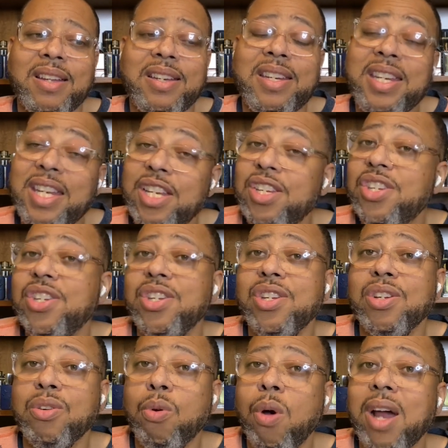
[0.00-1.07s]
niche
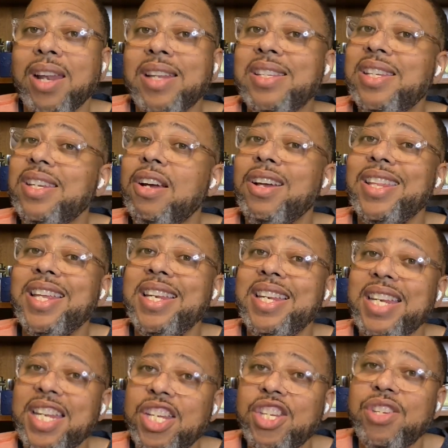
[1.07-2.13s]
quality or that
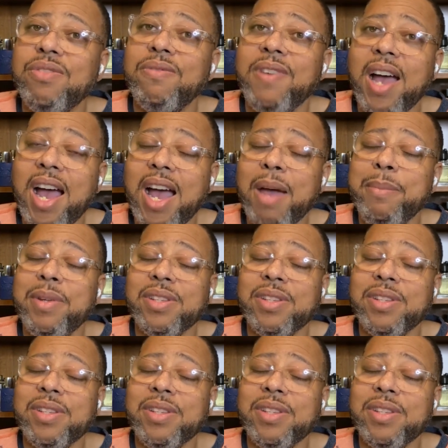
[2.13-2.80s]
niche vibe,